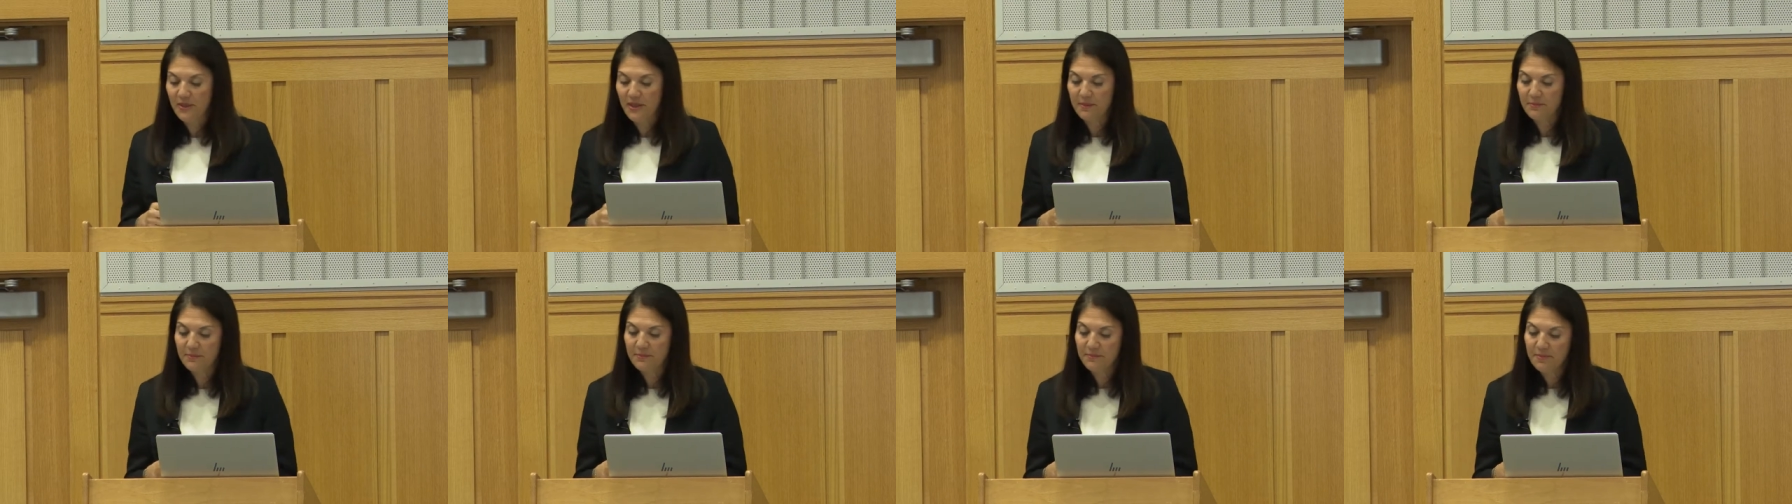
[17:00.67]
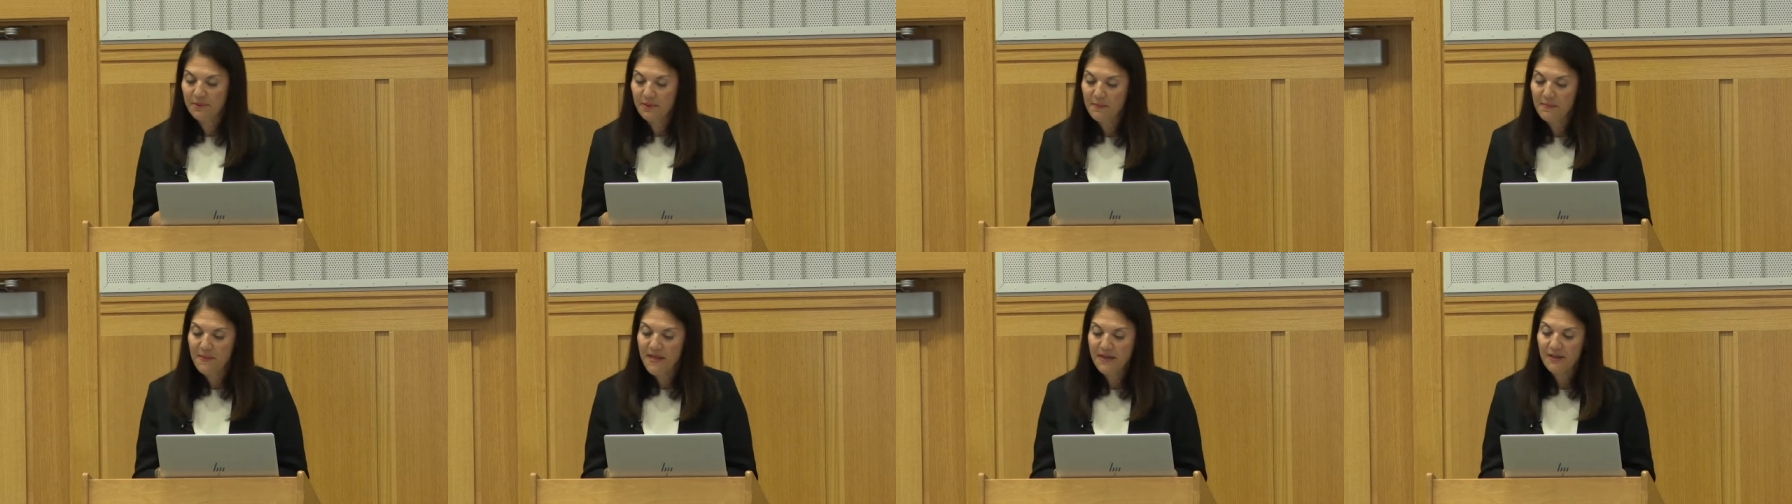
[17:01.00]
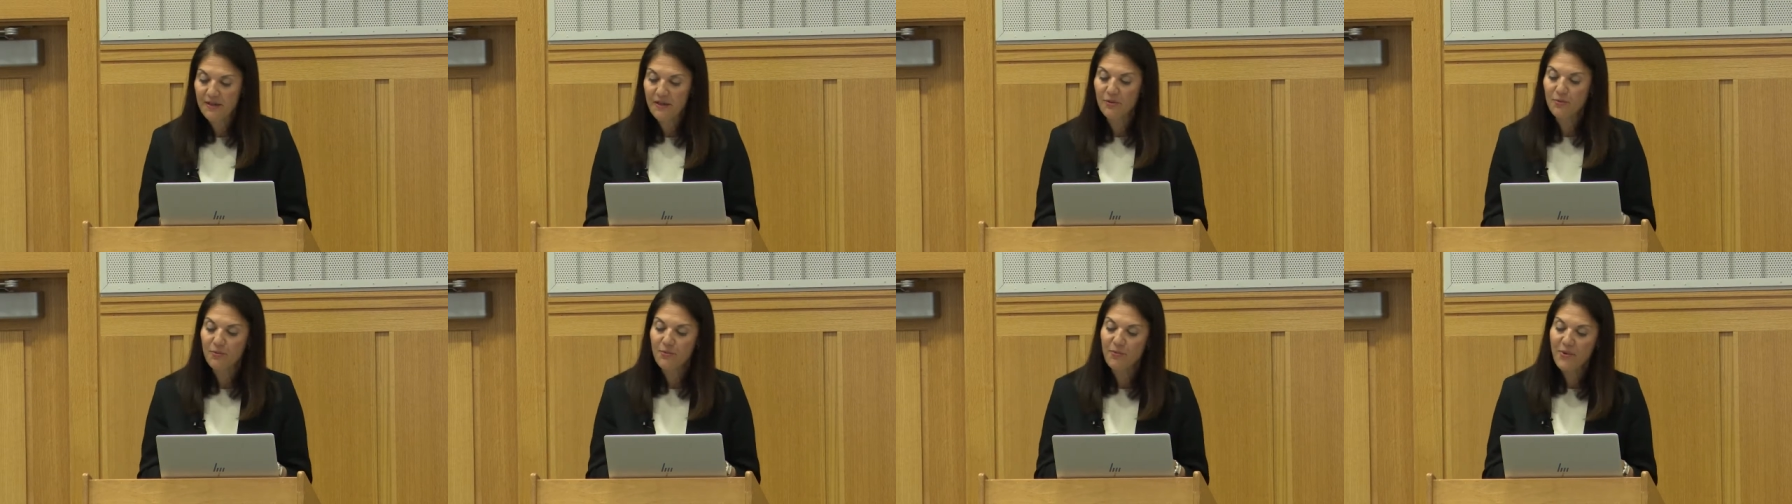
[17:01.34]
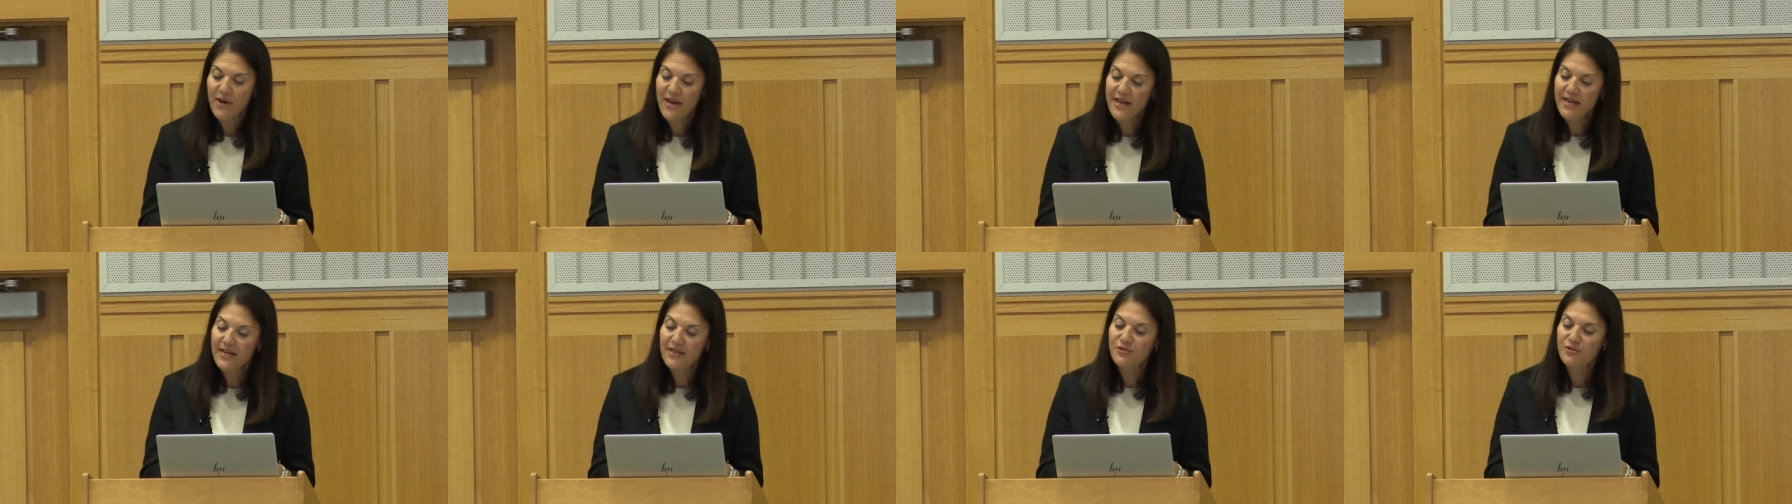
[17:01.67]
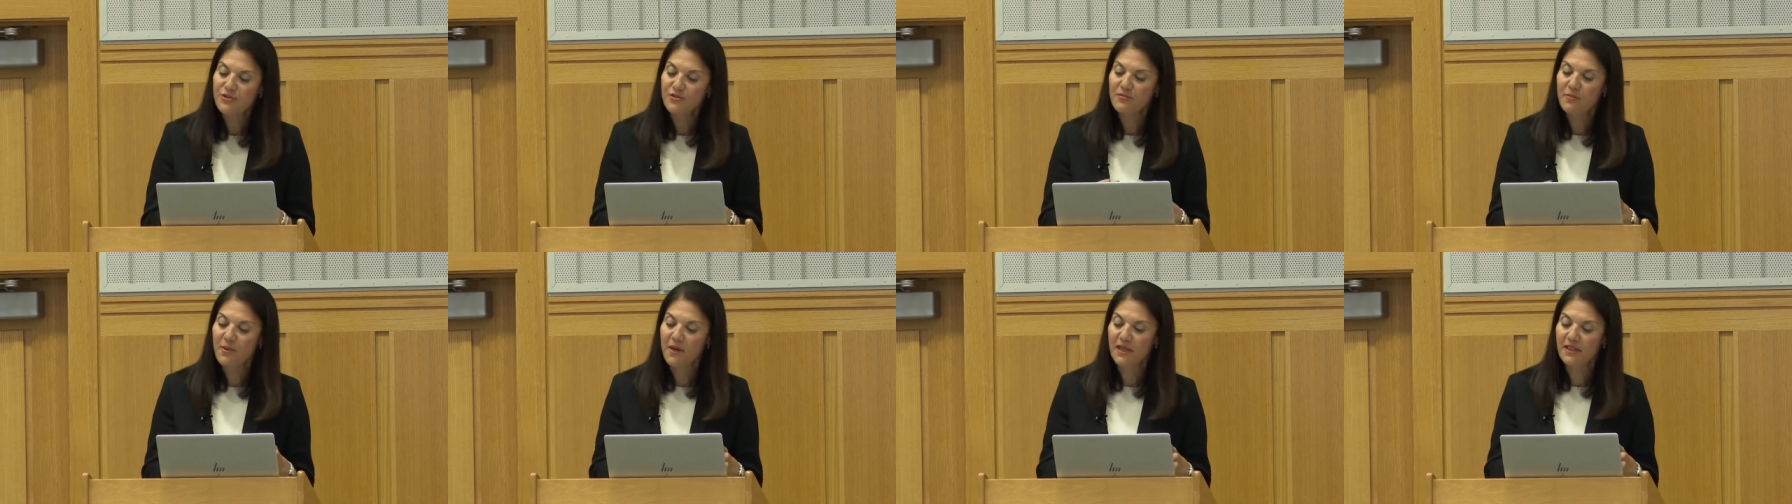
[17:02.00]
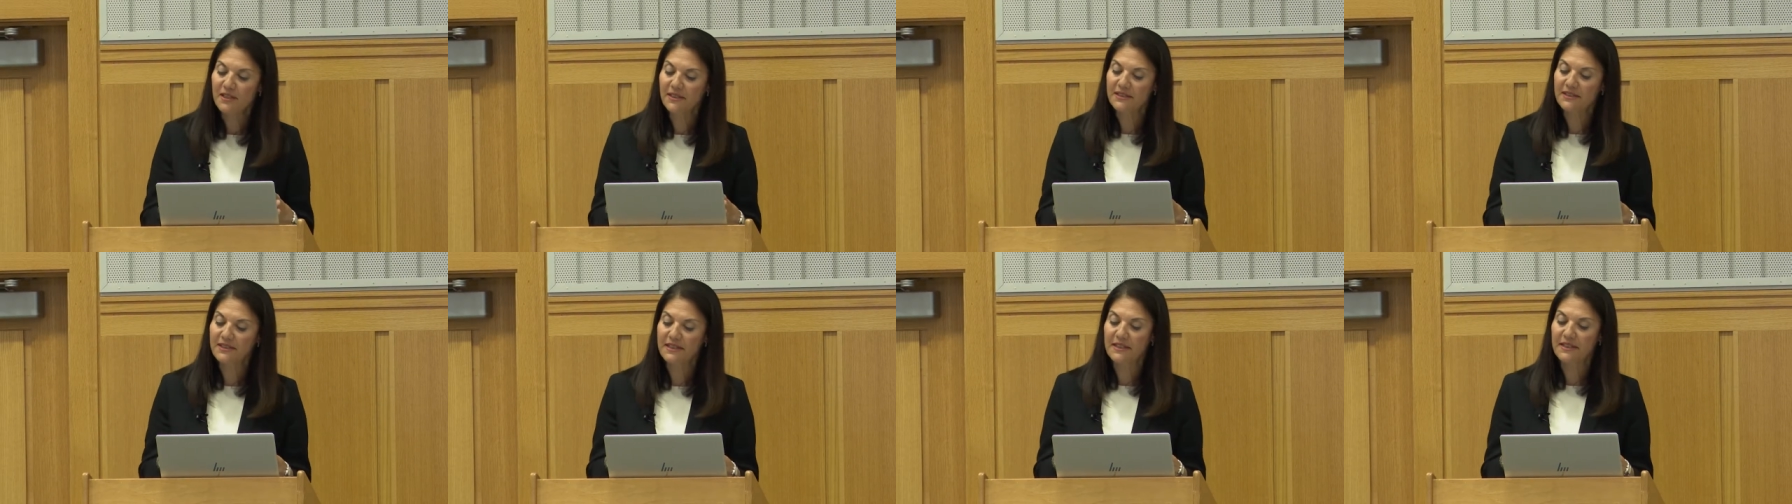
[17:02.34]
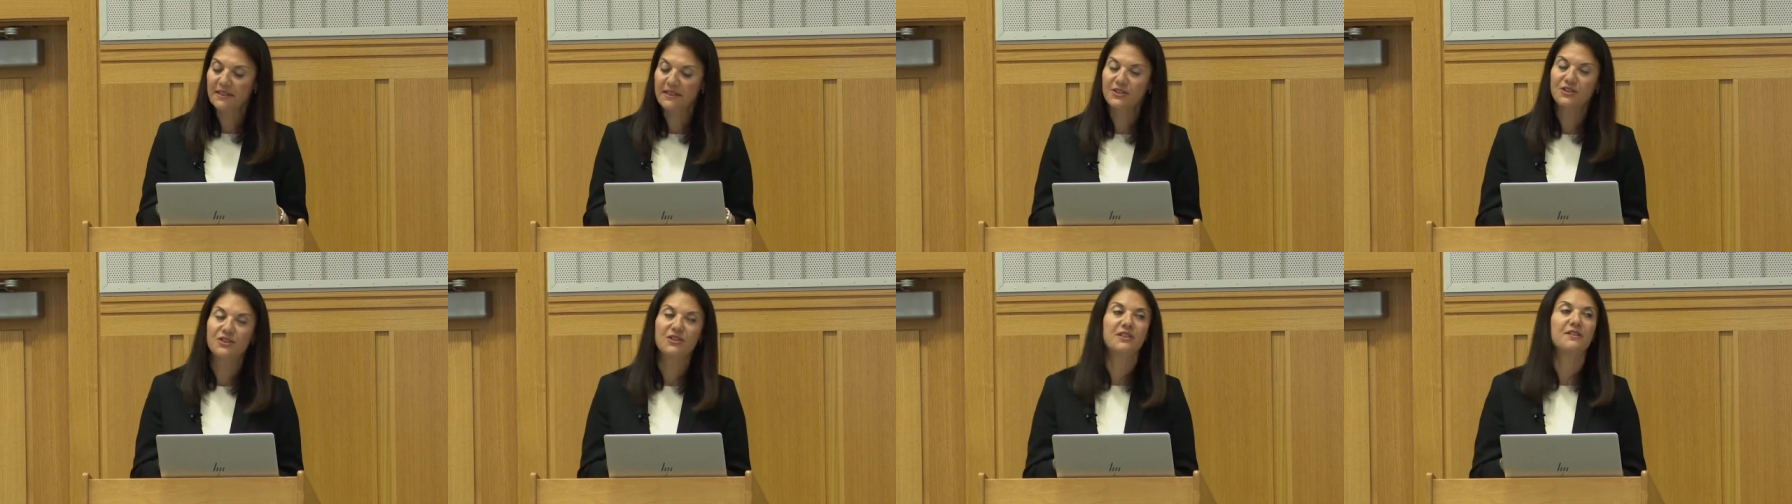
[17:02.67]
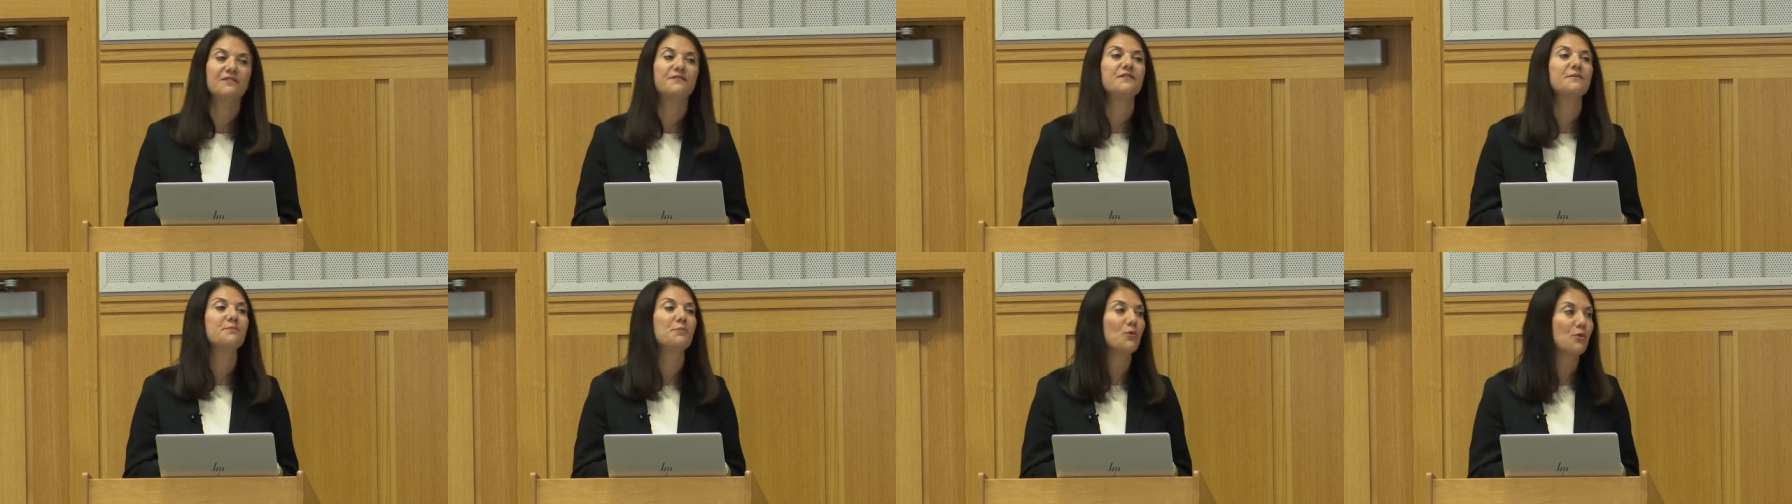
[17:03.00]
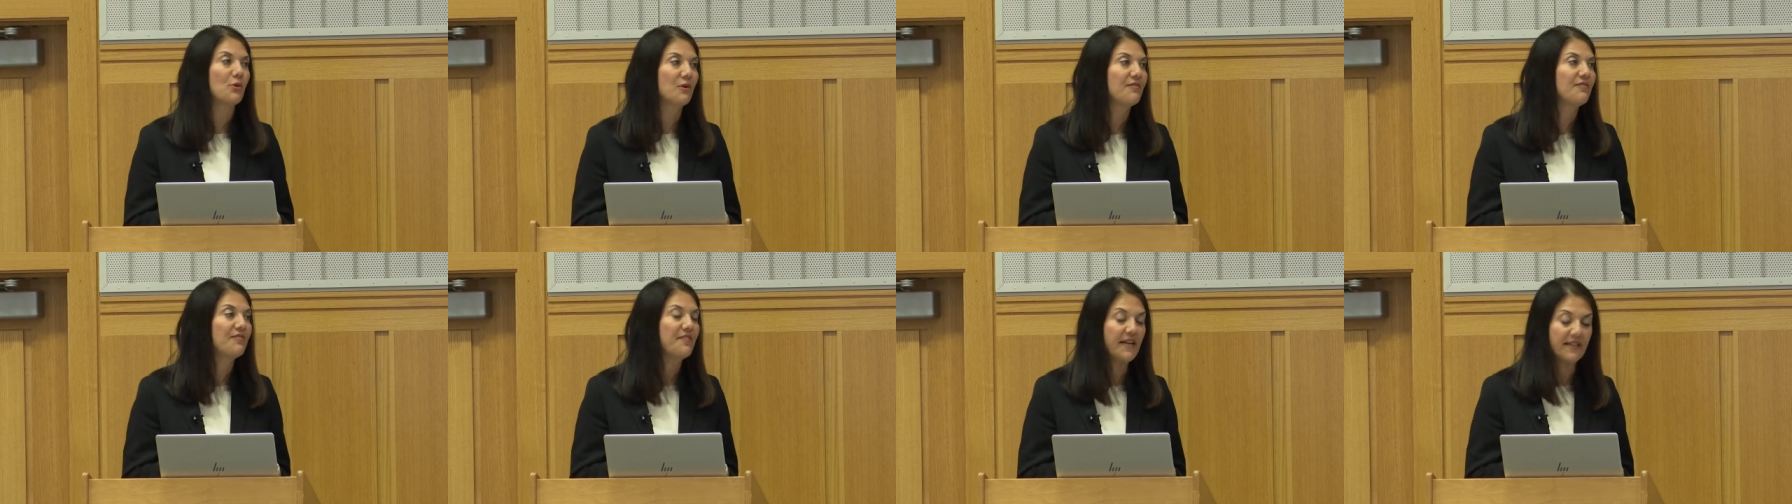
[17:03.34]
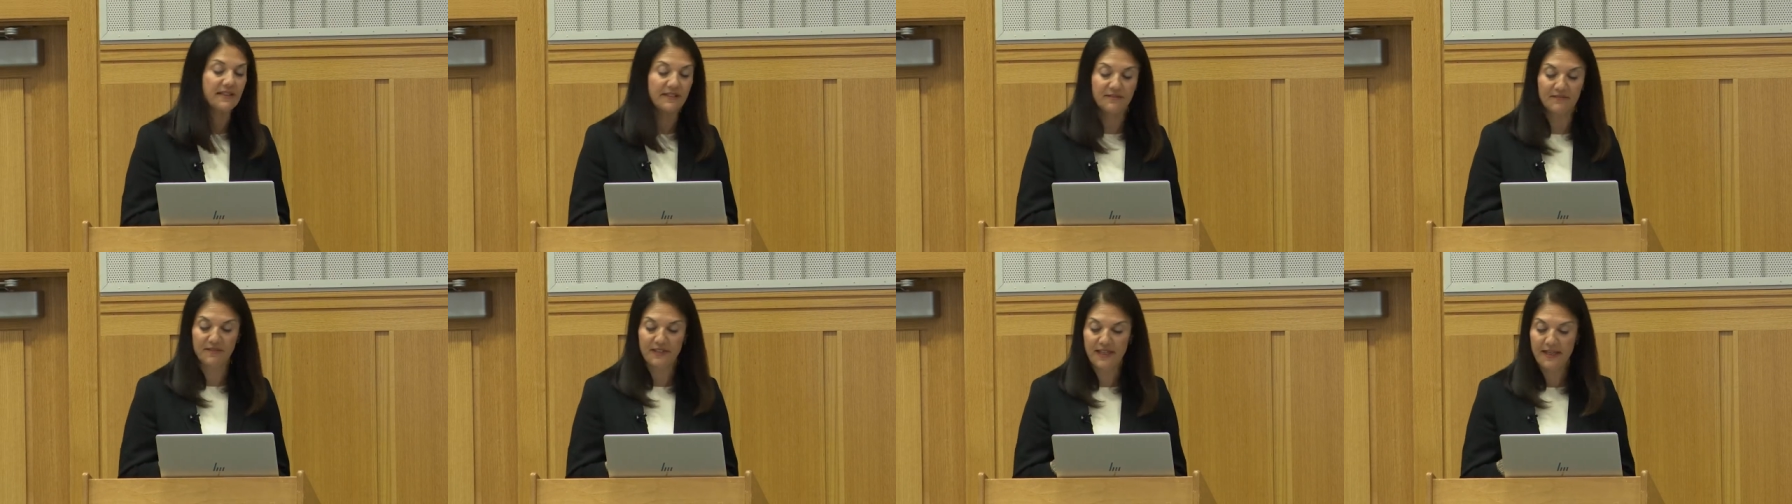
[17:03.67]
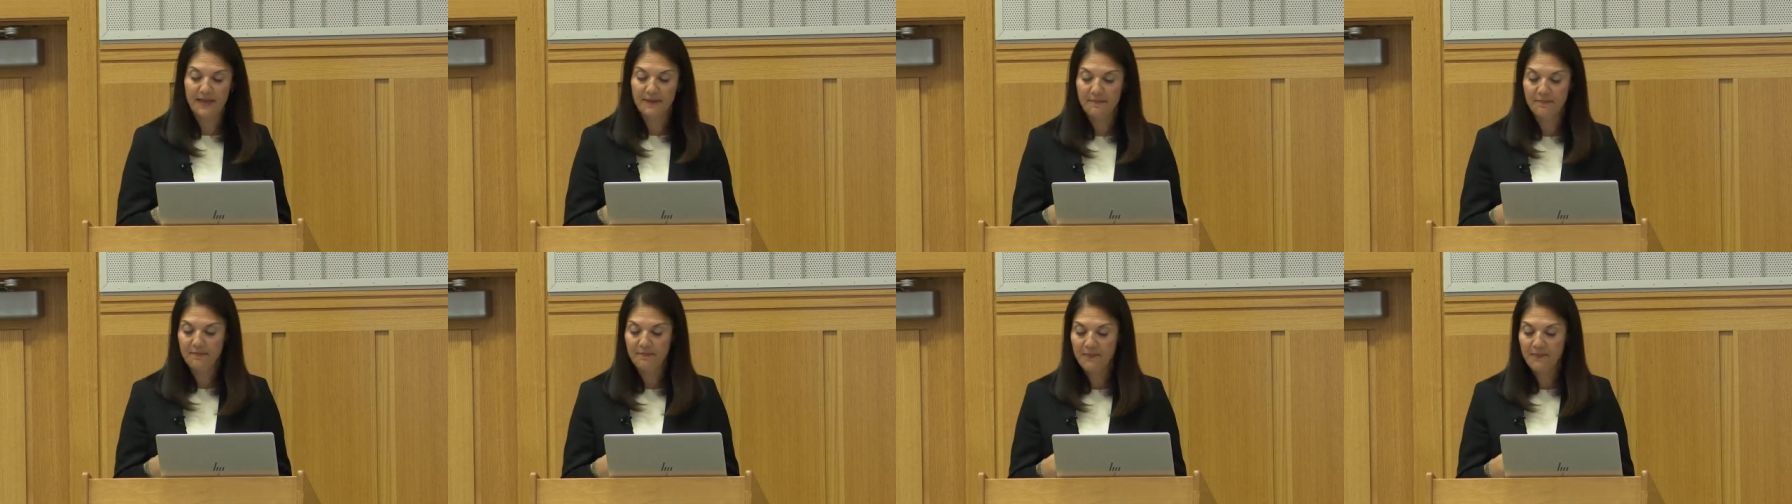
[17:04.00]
implement a range of policy initiatives more effectively.